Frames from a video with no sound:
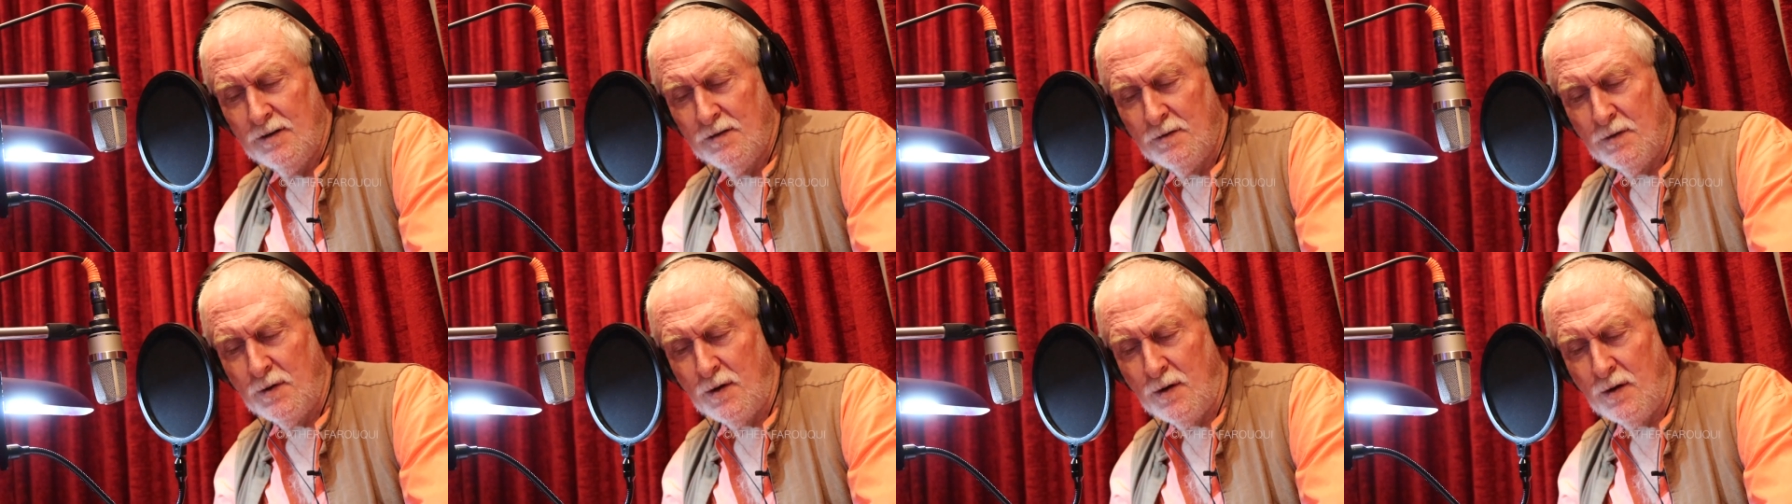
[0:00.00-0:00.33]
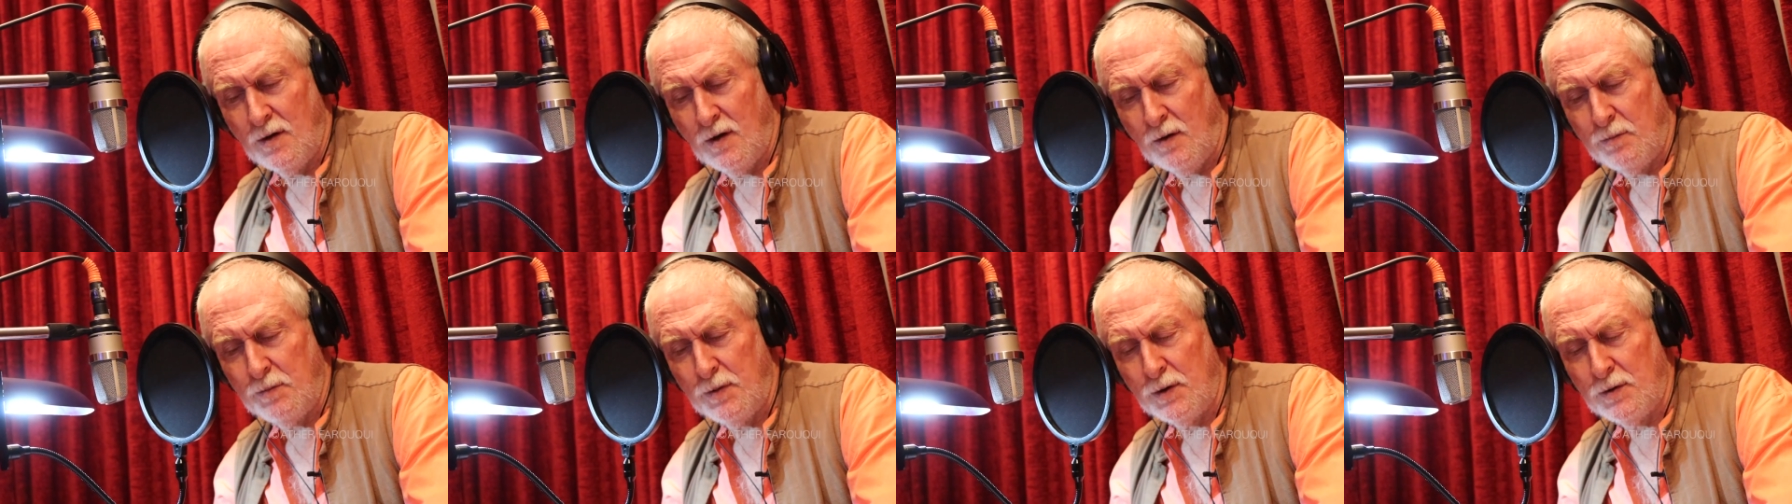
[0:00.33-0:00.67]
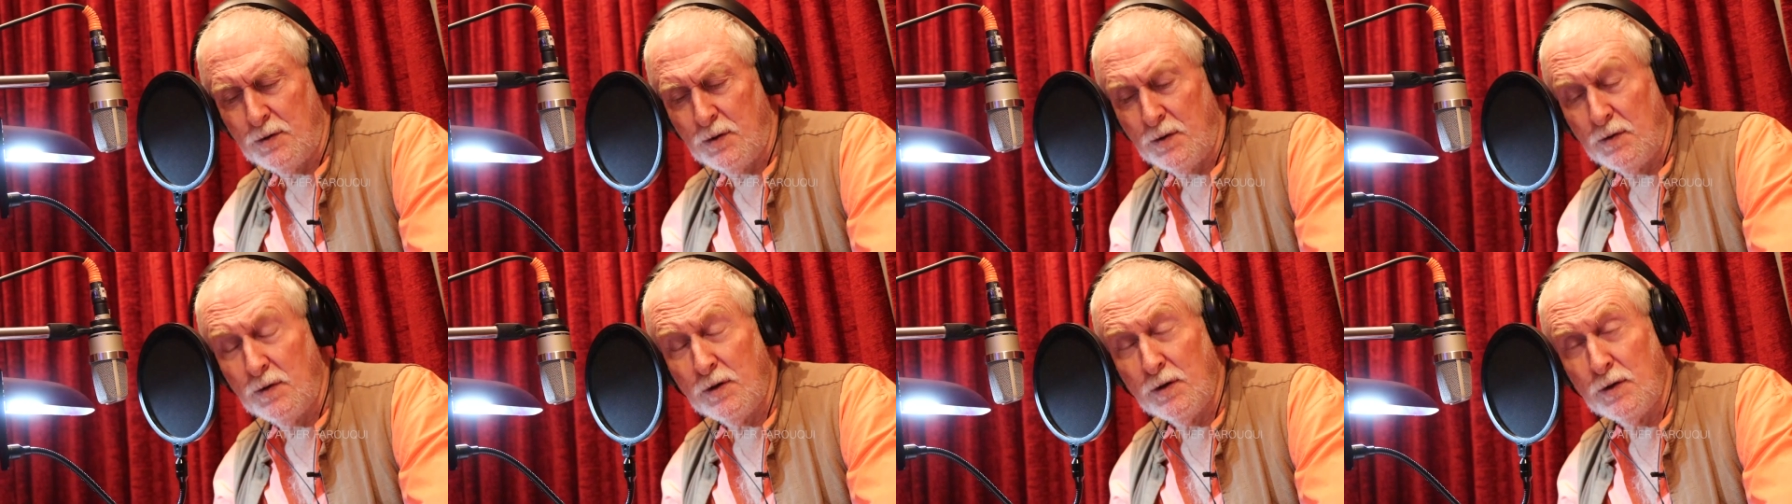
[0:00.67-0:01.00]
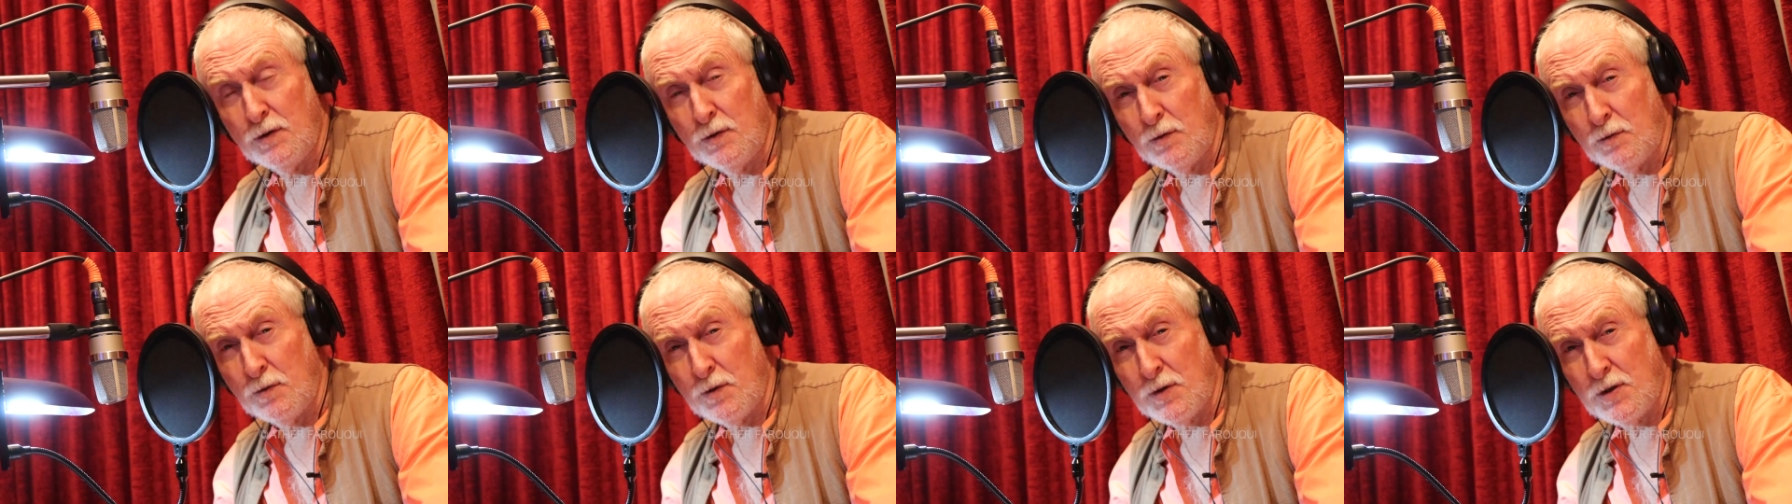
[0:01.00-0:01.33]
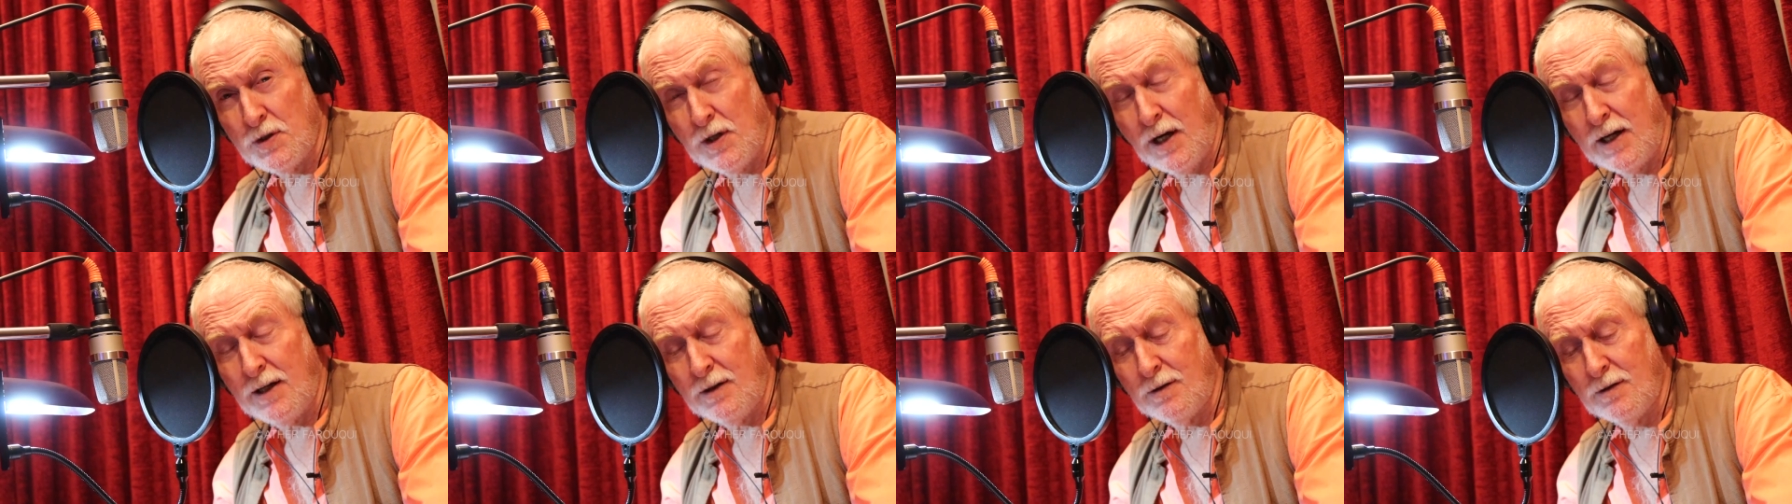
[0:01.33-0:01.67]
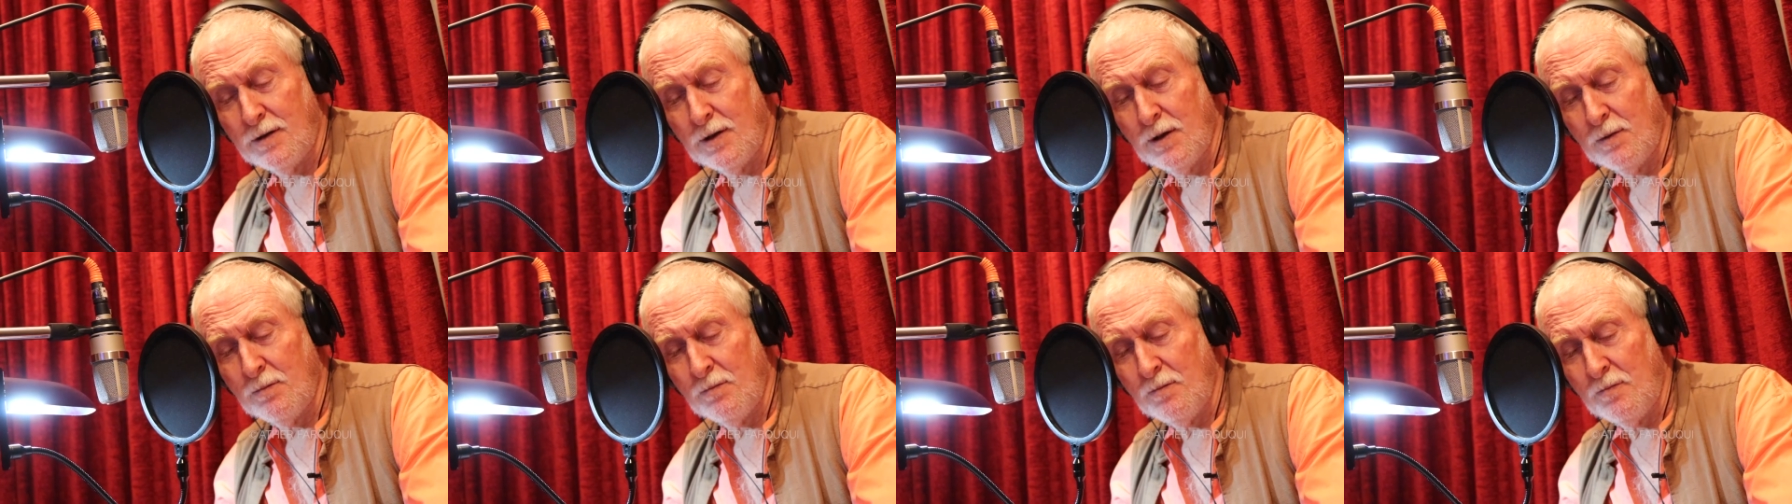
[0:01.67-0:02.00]
for an opportunity to recite
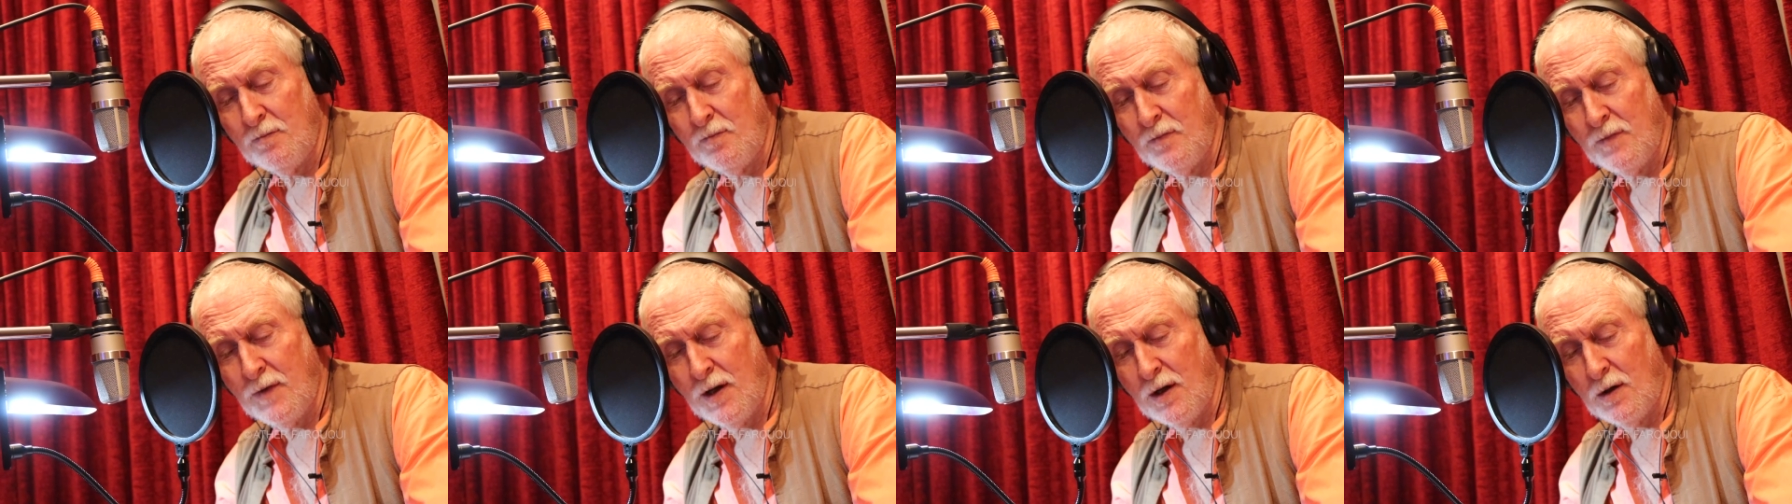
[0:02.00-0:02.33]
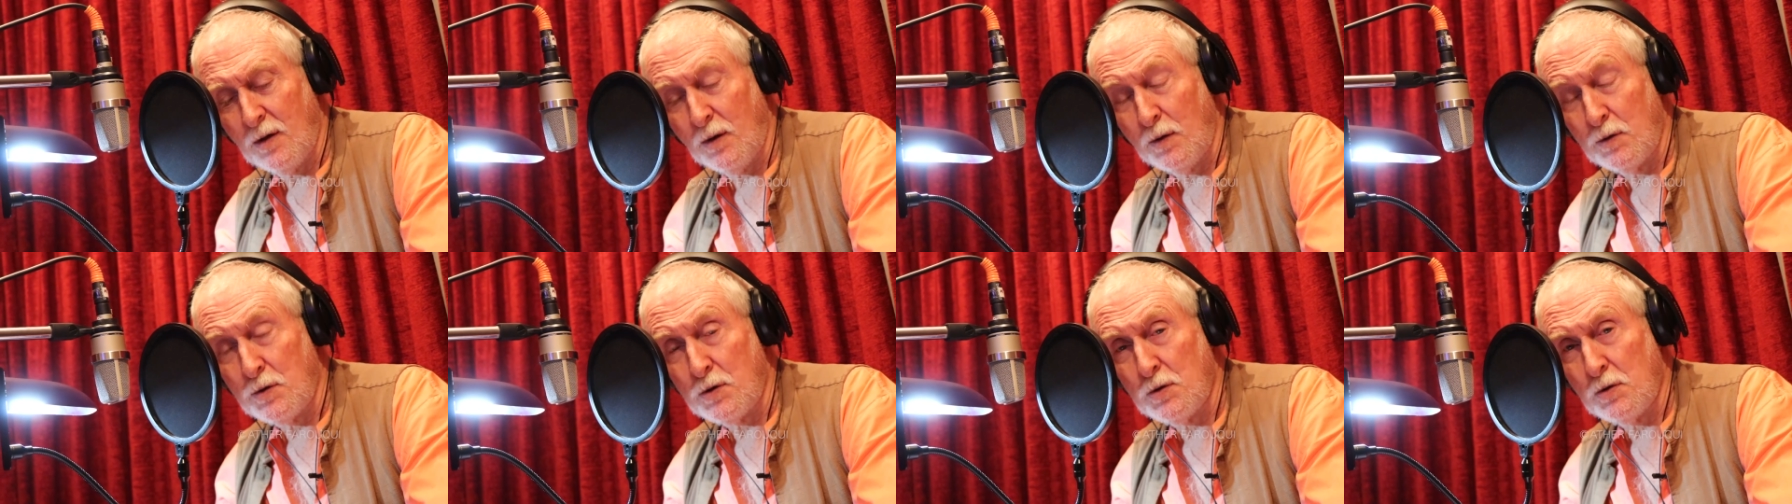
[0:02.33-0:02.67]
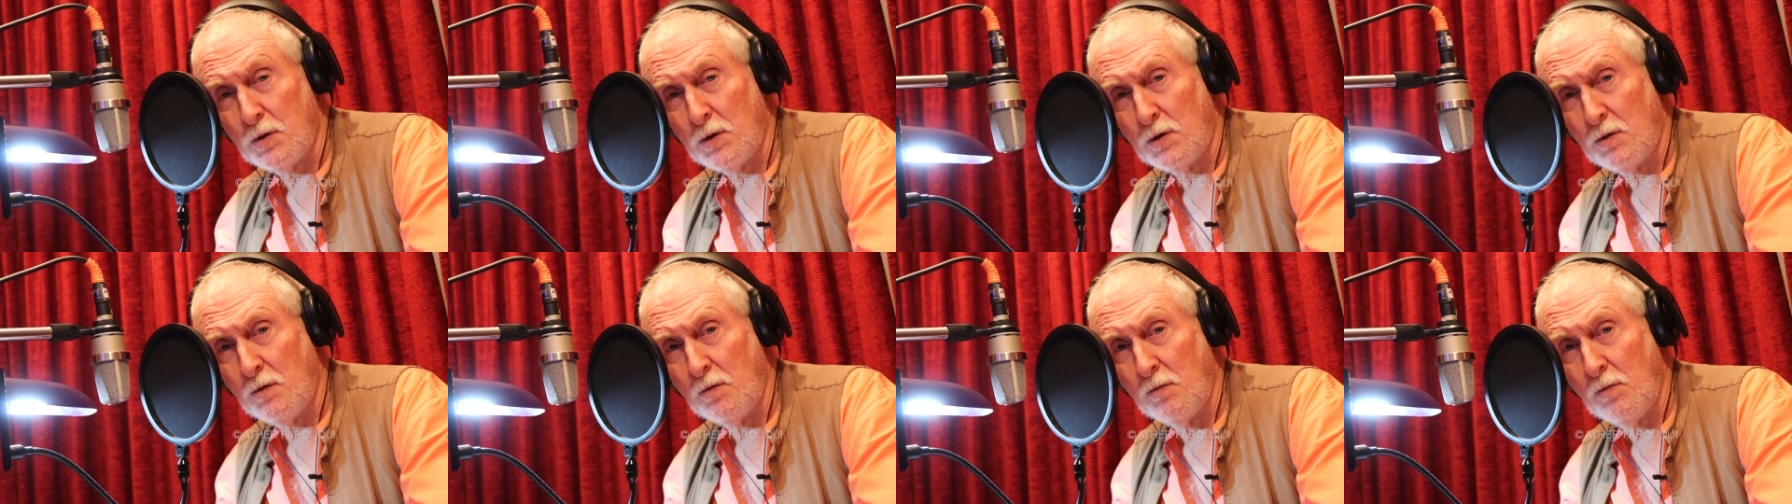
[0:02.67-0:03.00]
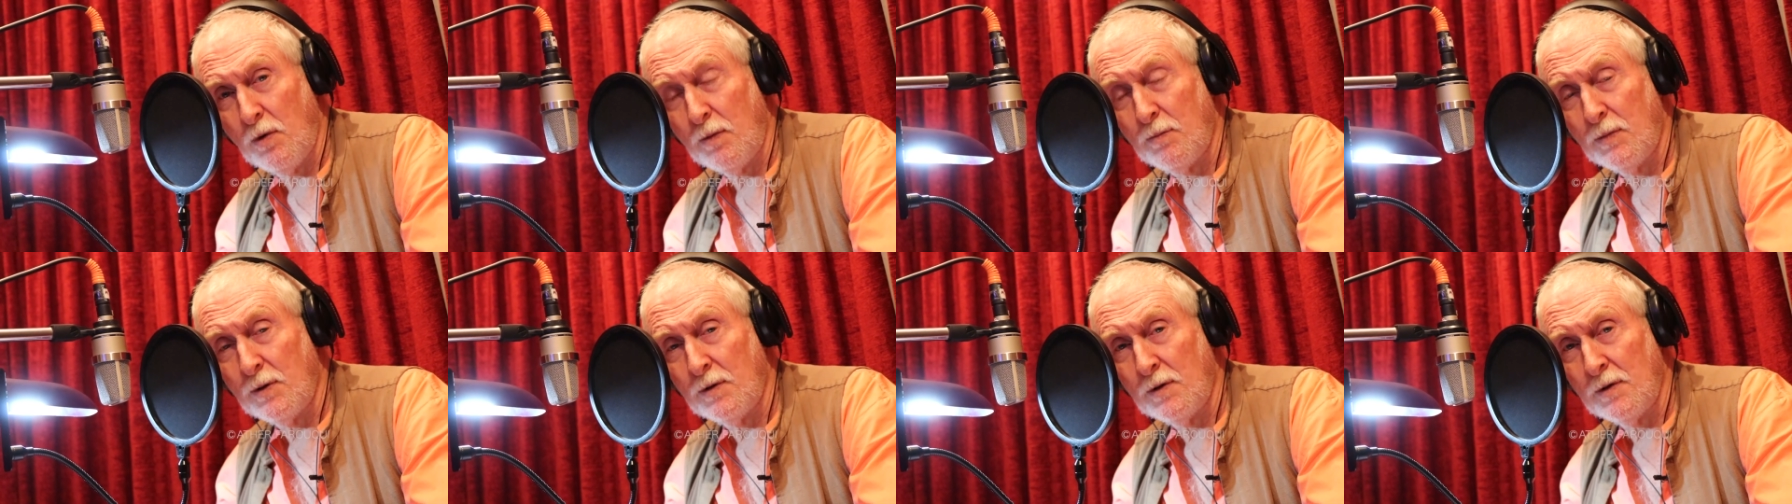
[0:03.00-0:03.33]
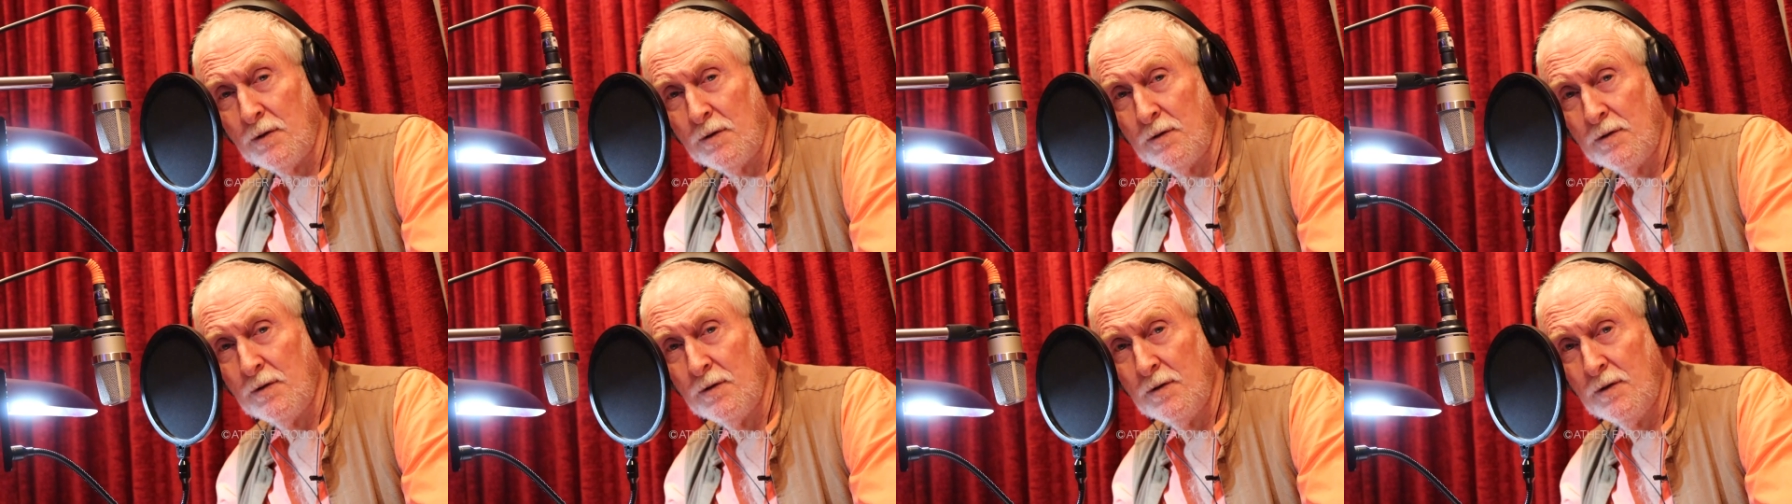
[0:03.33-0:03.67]
them and also to remember